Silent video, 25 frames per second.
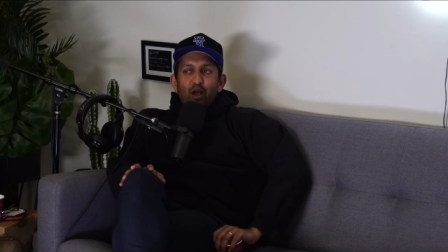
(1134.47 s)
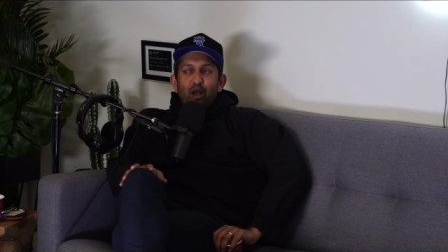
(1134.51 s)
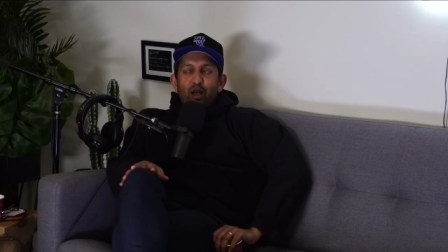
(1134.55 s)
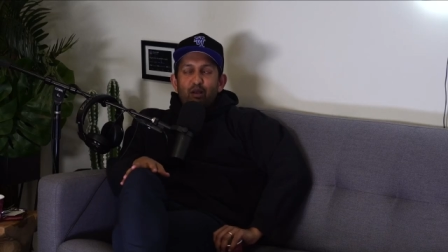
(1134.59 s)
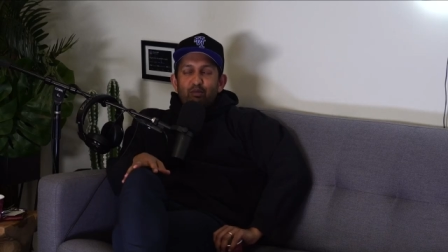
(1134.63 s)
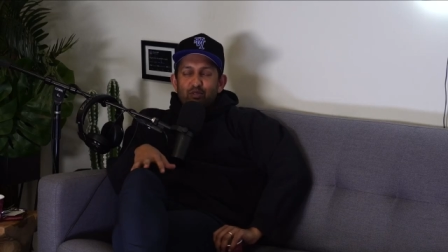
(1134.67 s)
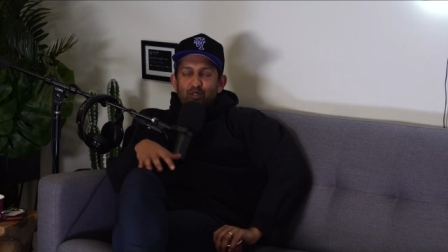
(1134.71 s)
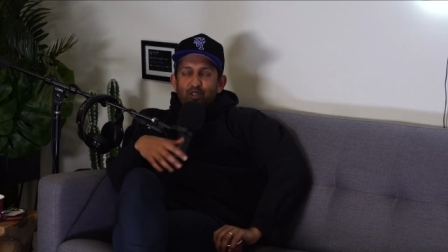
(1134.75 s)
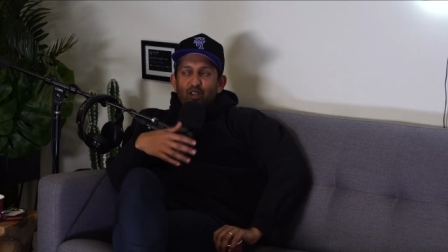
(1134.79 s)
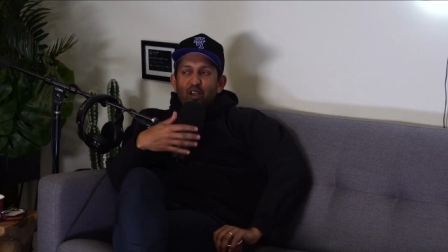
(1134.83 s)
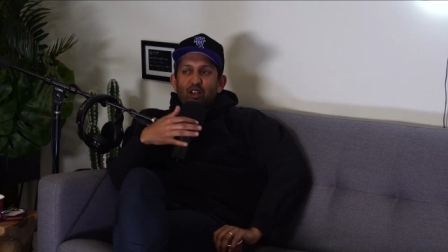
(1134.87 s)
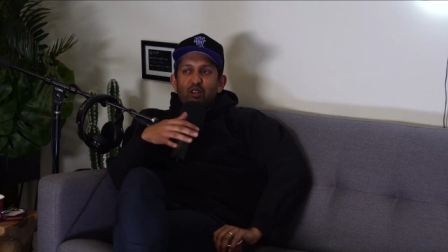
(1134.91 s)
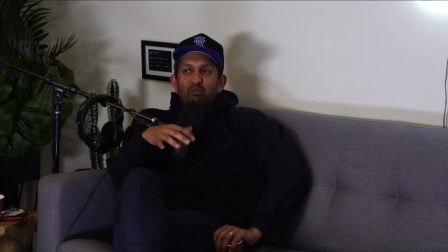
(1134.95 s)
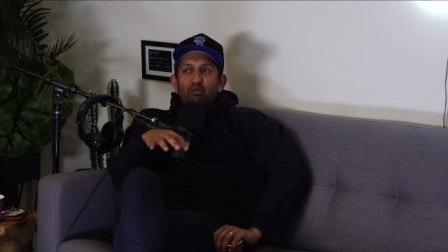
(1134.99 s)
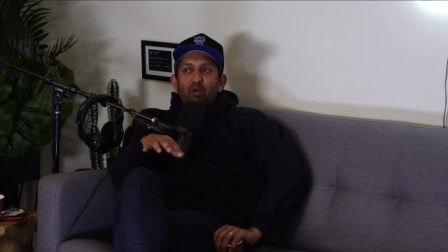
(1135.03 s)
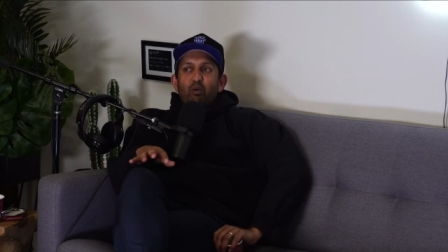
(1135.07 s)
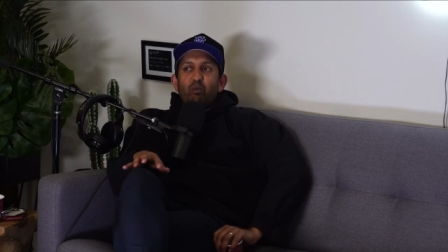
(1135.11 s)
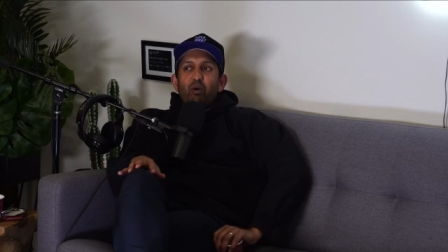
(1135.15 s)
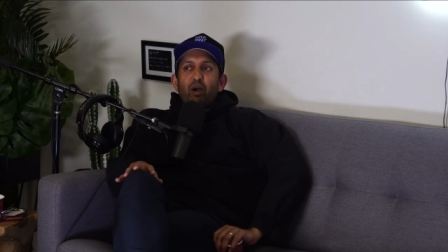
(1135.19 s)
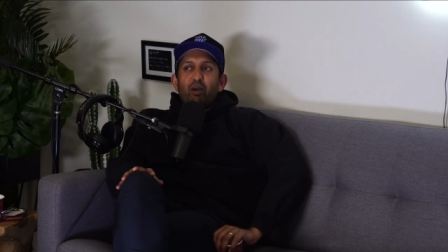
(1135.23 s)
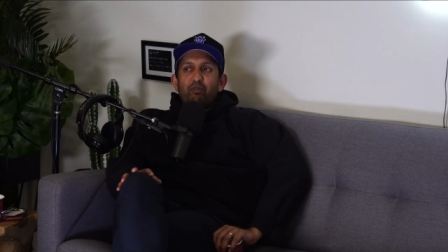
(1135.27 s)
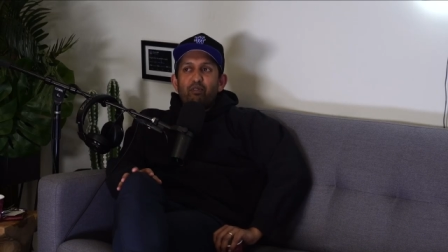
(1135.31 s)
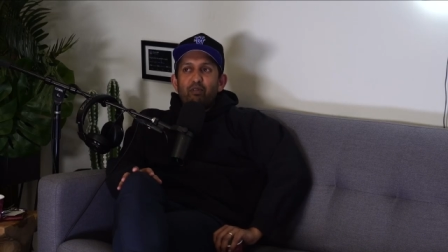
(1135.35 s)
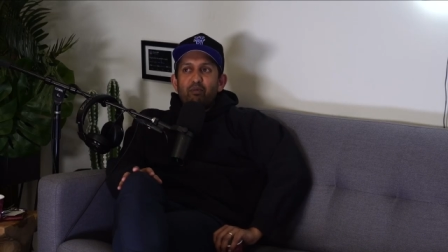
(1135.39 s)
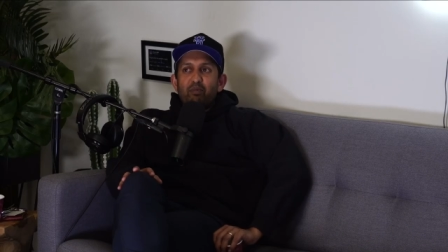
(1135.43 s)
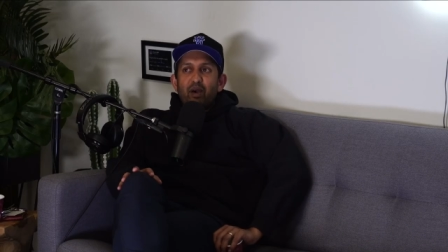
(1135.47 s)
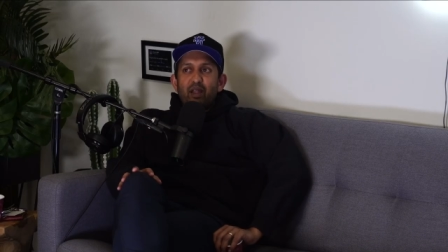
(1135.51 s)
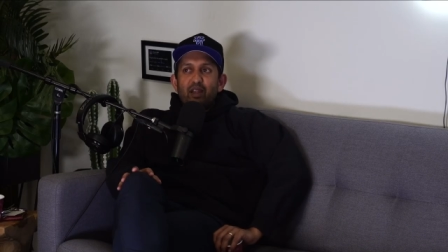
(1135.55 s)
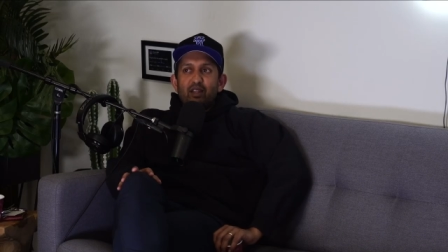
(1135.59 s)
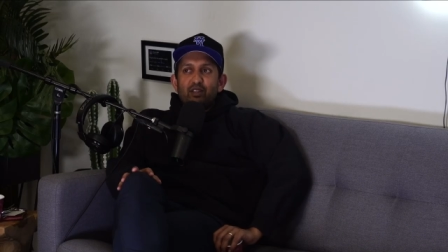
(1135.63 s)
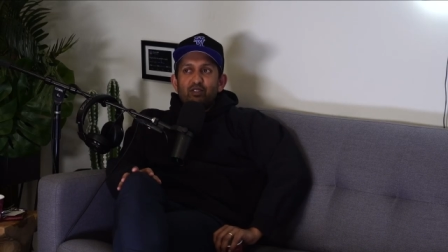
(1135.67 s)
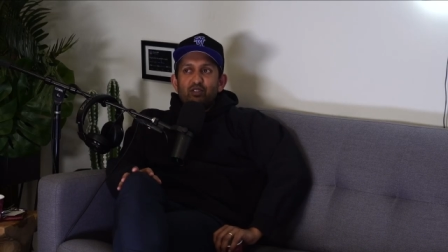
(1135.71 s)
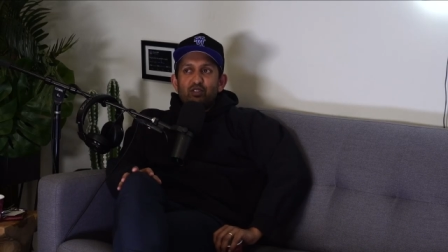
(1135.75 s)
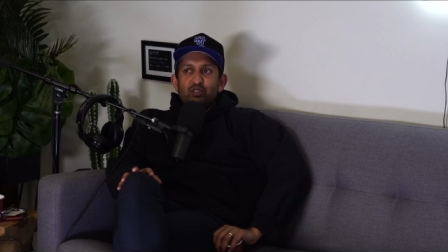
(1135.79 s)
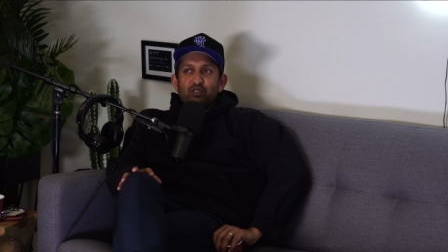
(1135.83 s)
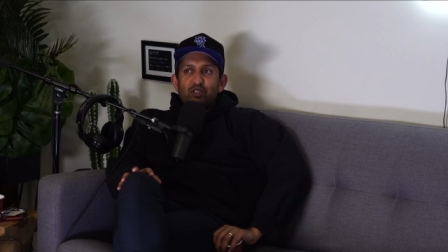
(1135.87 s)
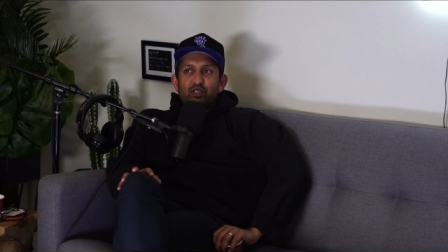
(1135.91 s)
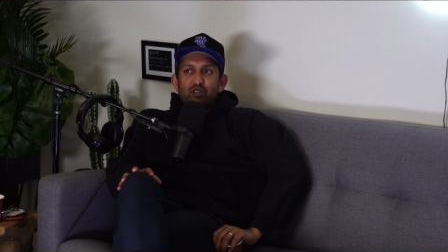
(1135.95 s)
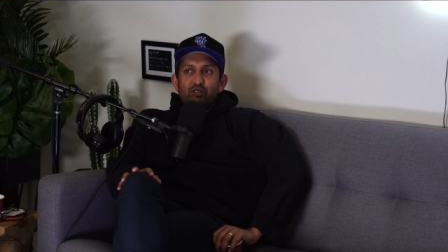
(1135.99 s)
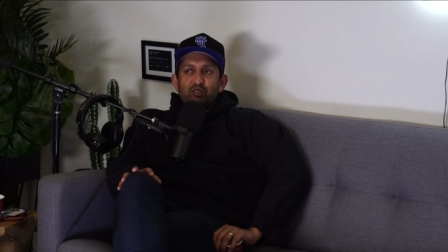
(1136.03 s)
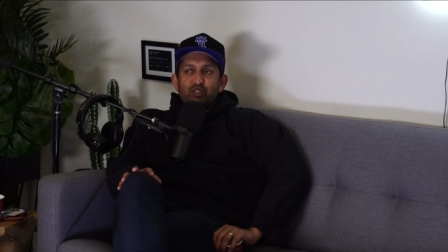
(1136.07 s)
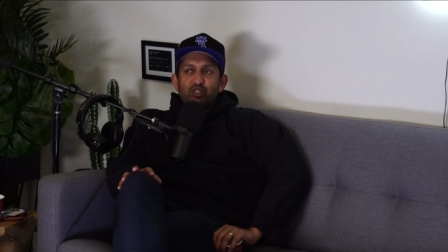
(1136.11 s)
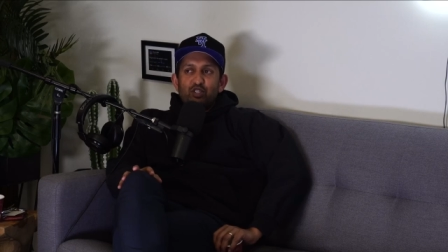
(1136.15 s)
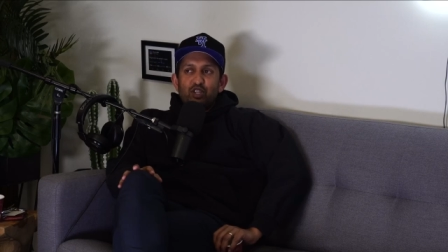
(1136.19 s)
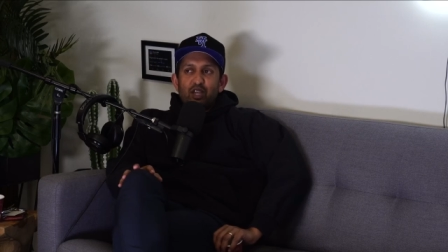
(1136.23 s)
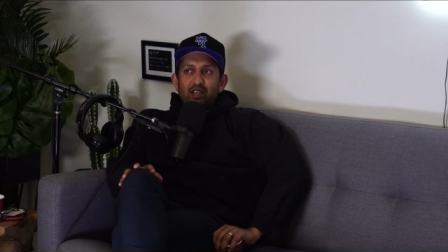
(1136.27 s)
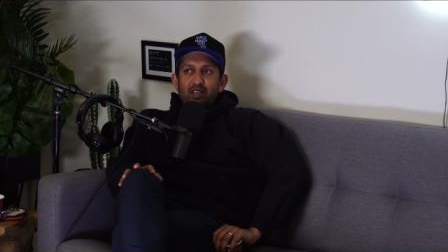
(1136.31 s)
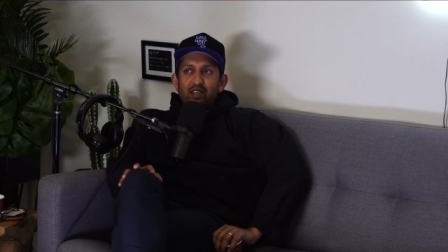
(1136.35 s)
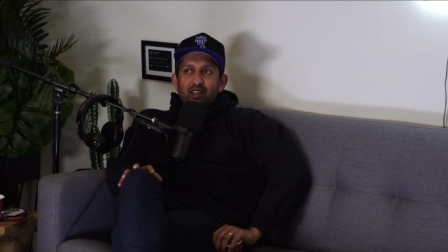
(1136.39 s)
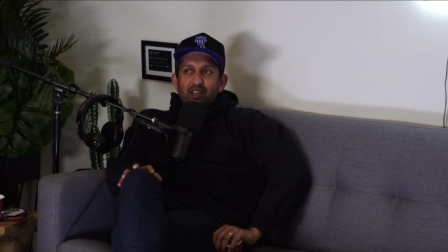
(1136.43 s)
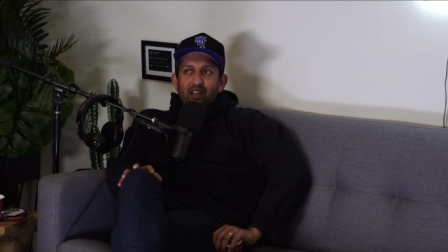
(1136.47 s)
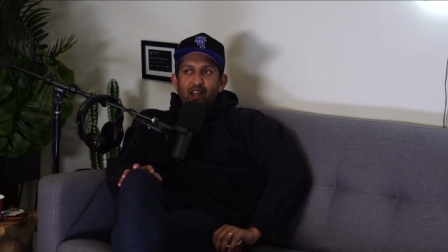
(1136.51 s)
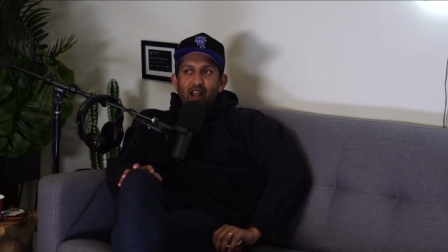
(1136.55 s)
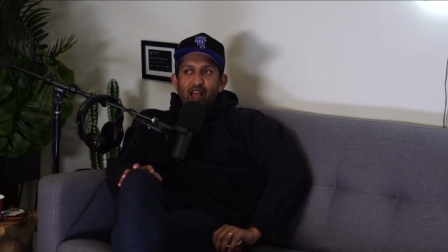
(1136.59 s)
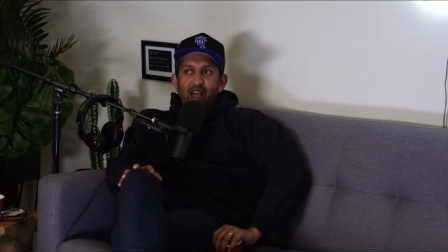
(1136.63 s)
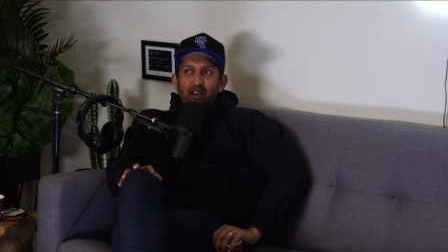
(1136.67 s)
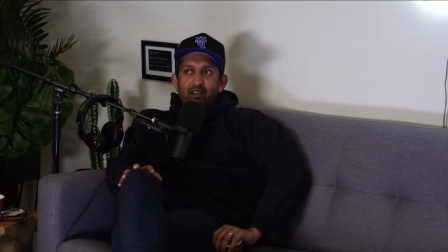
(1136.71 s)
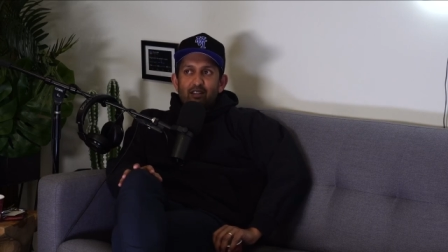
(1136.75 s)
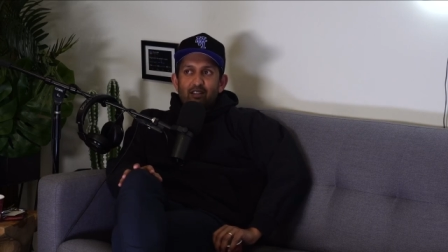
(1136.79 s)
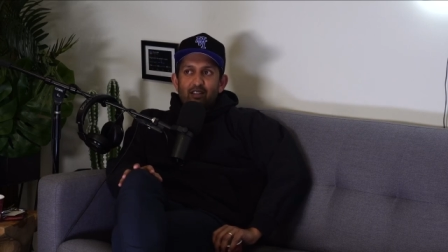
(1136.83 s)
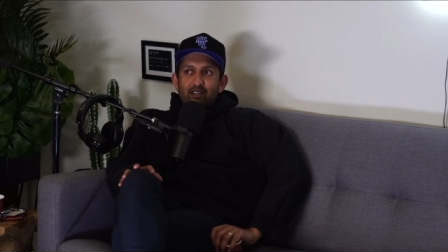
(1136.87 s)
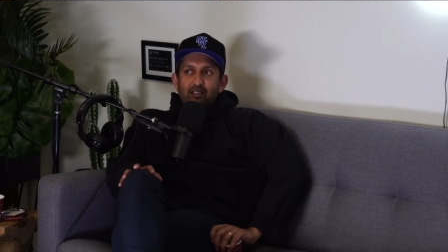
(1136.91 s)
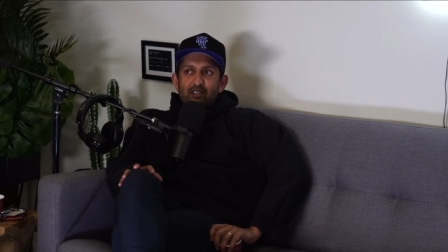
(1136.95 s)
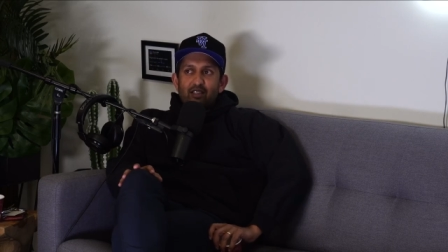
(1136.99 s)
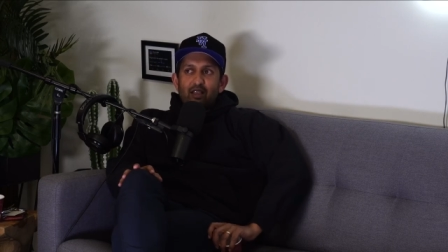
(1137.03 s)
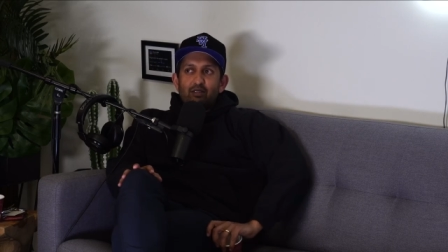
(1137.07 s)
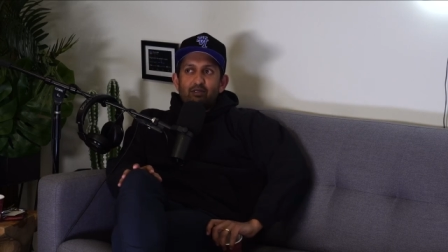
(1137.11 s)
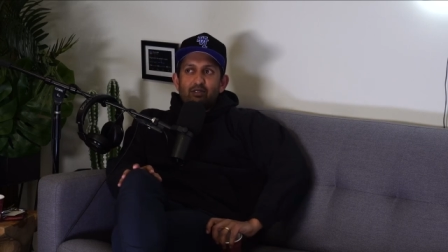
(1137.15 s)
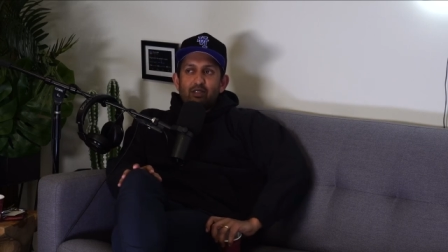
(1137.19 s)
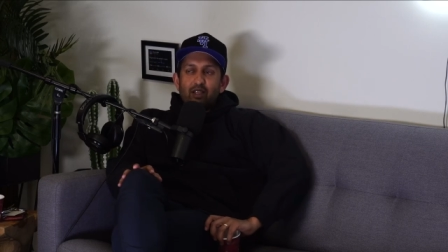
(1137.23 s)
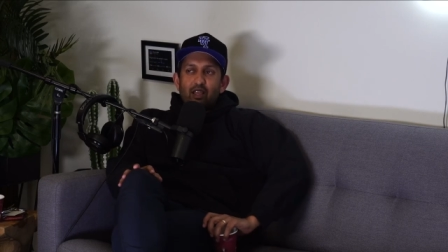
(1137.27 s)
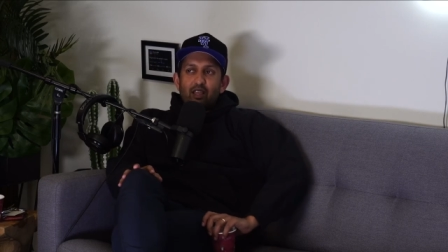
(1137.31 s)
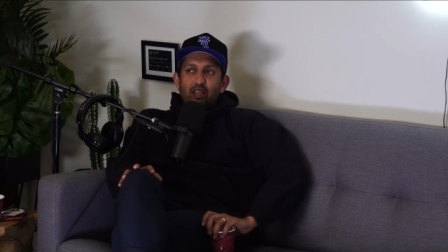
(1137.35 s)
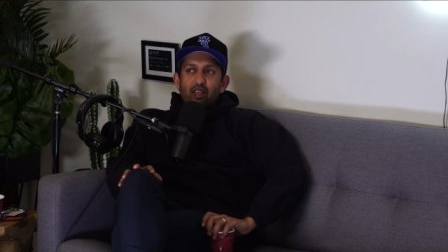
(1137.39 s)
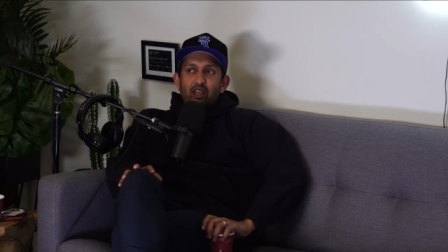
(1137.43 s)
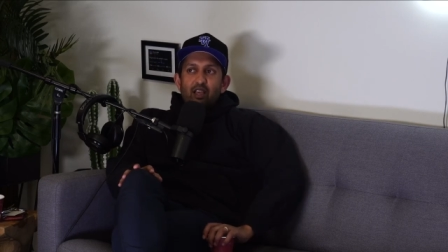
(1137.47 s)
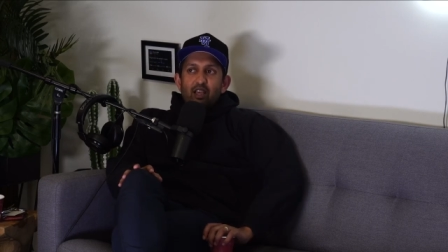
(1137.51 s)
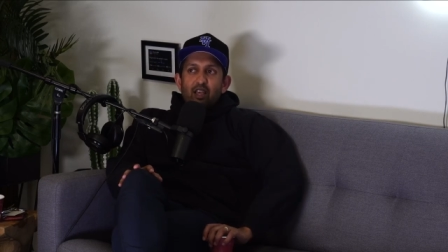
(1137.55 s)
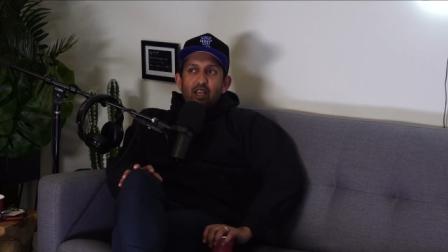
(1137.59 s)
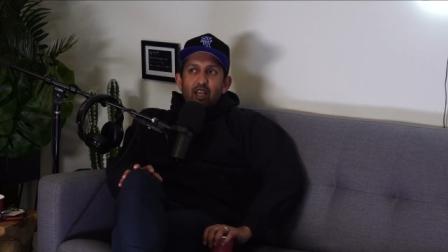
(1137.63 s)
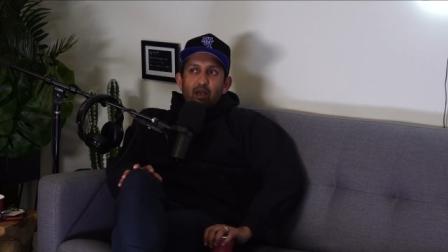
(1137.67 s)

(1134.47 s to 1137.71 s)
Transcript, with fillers: uh, I was talking to my wife about it, so she was checking it out because I was like,